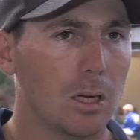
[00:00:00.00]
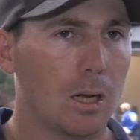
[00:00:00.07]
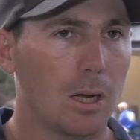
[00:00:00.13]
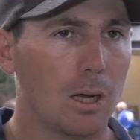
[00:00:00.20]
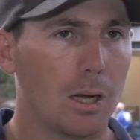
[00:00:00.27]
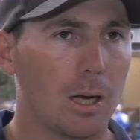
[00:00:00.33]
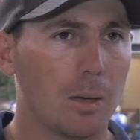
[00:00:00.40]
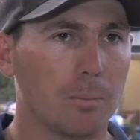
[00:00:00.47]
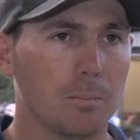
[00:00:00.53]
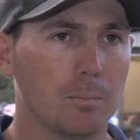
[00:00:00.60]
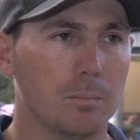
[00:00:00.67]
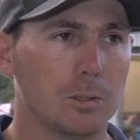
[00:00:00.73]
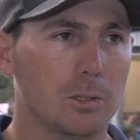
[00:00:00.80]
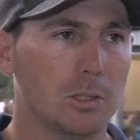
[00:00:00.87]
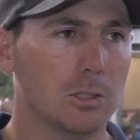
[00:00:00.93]
um,
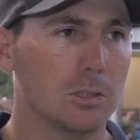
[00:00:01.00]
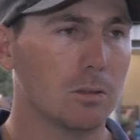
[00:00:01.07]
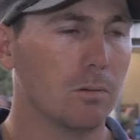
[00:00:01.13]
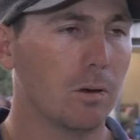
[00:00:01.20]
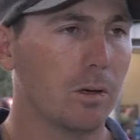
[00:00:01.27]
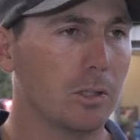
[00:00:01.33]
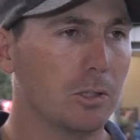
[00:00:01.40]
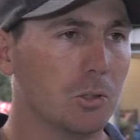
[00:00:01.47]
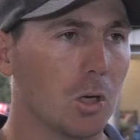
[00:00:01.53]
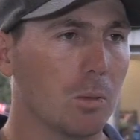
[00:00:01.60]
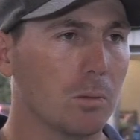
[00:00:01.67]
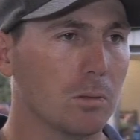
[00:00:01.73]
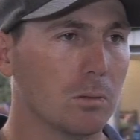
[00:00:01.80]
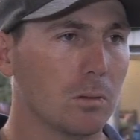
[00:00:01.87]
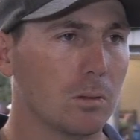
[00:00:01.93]
it's just a very
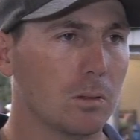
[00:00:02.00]
enjoyable,